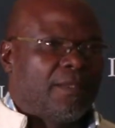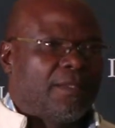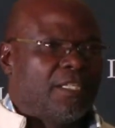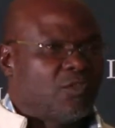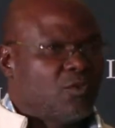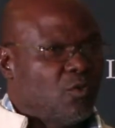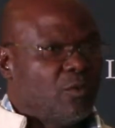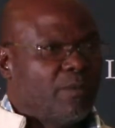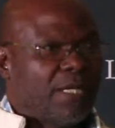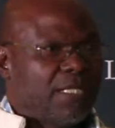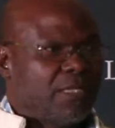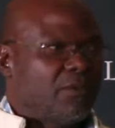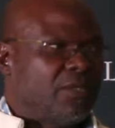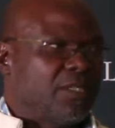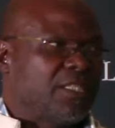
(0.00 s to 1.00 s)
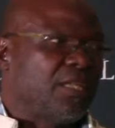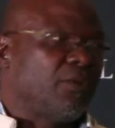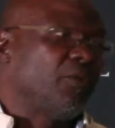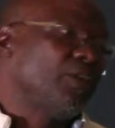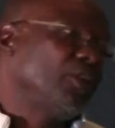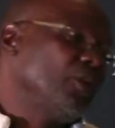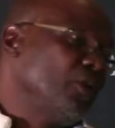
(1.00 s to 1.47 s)
this woman who is a
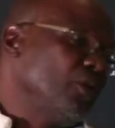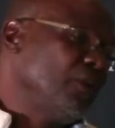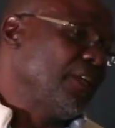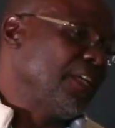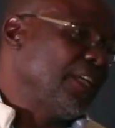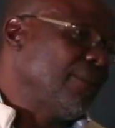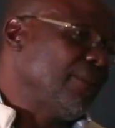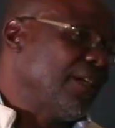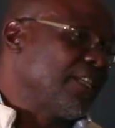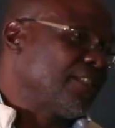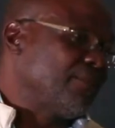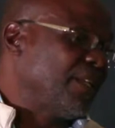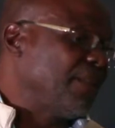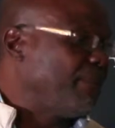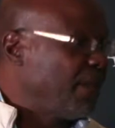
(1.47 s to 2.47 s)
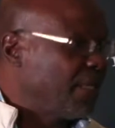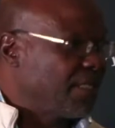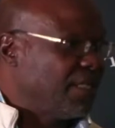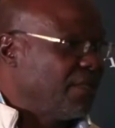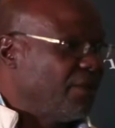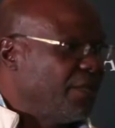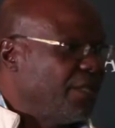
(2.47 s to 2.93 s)
widow, her husband
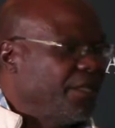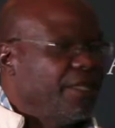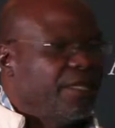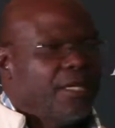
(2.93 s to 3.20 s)
passed away.